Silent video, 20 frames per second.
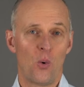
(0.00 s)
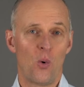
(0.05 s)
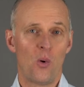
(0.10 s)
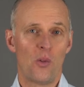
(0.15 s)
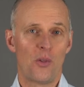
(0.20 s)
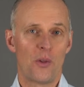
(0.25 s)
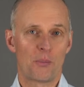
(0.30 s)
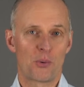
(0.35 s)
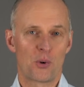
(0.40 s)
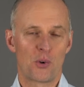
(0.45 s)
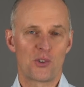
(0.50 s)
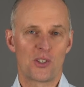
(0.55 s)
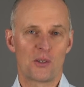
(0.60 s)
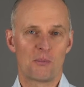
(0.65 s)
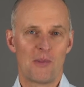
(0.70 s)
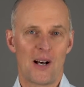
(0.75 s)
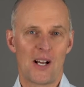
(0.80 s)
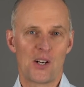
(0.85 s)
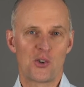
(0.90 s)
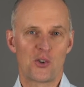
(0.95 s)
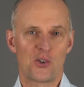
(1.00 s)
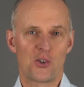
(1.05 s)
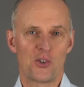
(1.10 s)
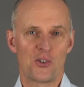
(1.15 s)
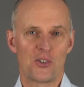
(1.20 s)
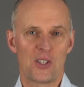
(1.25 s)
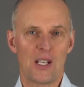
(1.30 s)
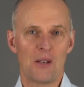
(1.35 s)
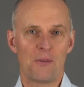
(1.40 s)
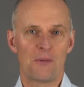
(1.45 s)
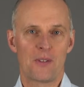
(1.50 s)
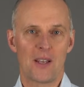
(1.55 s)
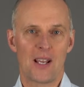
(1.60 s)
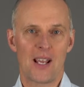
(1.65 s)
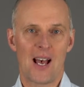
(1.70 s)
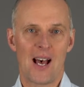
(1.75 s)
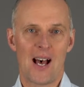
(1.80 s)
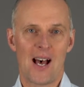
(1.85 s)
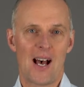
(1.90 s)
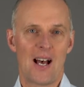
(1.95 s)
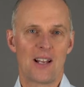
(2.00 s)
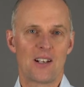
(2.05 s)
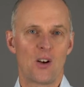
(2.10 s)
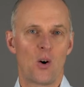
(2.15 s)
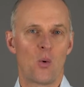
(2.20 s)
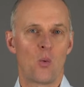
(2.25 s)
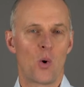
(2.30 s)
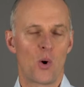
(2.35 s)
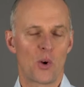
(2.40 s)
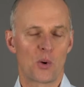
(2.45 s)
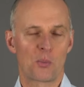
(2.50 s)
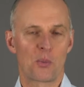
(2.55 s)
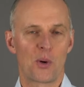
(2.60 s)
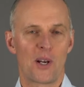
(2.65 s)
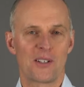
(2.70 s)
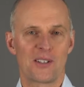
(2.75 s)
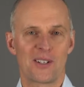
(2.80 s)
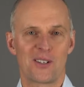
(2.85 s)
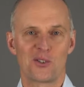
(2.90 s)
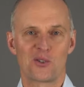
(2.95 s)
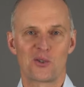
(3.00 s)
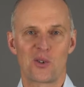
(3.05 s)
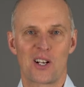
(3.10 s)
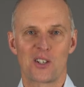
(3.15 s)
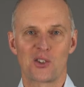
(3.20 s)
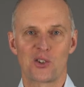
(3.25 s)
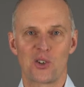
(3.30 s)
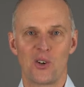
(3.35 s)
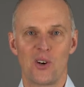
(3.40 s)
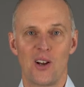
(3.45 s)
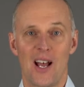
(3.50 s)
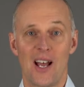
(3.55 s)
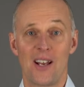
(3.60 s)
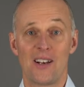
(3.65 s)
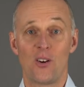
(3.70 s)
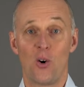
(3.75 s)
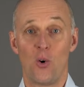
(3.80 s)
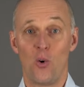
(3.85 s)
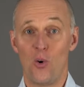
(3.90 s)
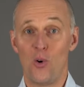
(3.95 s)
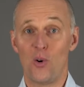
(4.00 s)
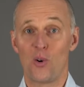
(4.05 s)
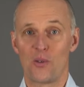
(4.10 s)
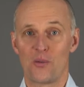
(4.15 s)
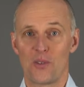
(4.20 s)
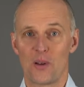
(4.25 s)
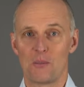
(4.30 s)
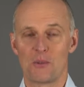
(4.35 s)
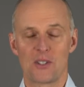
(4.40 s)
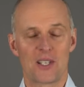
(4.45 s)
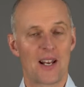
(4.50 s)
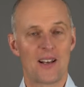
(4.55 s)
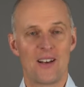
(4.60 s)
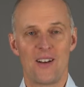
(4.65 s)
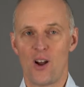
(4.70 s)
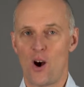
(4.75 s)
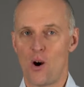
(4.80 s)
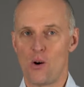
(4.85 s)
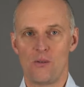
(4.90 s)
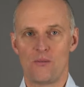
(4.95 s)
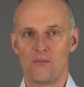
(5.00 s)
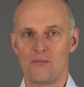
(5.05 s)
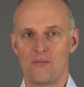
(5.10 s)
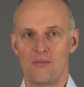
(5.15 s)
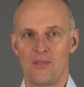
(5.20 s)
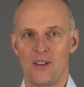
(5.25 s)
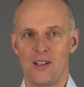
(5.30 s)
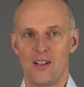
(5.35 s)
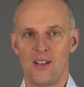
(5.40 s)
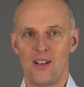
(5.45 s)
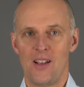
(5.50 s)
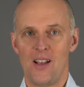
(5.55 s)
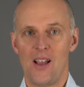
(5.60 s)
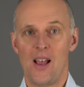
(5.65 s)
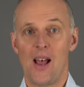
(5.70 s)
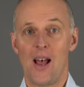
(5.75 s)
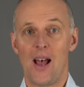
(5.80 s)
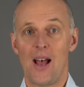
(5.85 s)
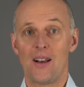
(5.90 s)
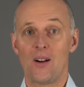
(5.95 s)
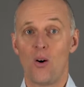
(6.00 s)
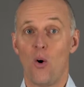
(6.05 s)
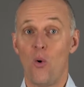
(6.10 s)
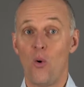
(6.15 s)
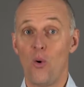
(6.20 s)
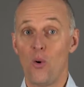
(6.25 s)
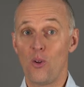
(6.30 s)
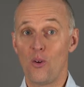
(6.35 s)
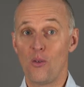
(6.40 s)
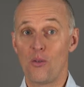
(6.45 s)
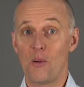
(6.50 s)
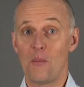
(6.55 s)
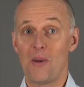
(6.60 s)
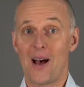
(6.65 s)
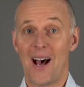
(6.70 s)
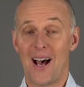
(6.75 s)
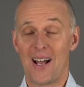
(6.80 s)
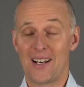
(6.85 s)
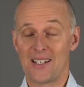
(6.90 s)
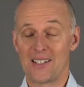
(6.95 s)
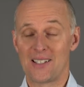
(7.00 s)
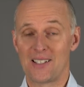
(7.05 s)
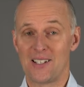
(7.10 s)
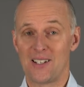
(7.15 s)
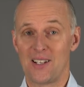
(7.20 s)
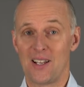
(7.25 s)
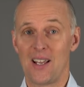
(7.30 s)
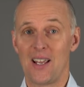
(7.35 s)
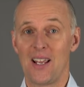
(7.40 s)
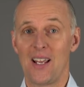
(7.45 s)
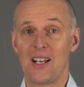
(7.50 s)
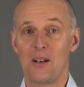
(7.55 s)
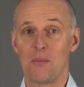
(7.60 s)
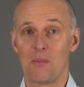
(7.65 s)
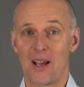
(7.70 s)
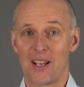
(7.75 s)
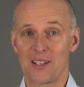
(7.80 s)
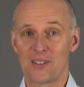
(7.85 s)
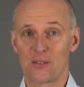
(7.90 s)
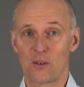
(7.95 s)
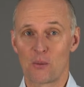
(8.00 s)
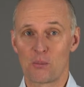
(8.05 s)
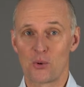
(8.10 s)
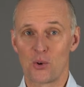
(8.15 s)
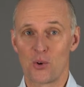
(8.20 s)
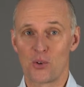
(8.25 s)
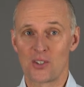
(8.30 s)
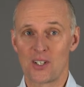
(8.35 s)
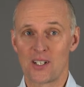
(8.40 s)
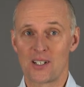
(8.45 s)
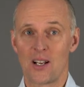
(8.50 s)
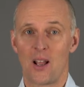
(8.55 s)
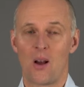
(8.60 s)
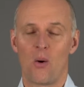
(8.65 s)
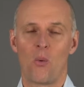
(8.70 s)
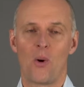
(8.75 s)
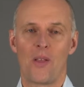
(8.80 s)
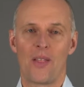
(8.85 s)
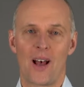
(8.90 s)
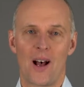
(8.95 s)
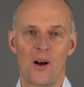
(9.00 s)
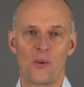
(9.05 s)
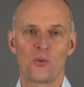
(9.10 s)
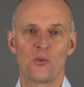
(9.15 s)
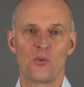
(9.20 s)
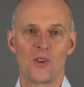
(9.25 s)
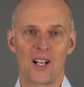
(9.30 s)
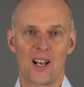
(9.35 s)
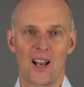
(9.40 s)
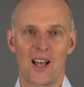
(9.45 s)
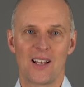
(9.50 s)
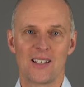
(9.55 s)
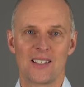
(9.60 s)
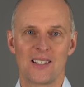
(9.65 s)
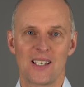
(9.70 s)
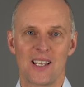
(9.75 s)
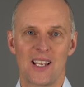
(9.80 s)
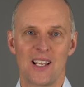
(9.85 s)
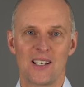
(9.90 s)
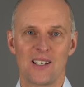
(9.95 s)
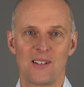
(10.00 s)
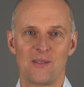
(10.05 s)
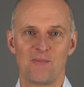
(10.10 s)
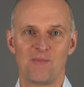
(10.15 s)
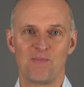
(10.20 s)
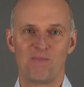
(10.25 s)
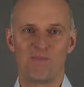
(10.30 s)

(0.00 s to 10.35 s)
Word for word: all the project managers if they had a work breakdown structure and all of them said no and all of them had it in Microsoft Project without realizing it.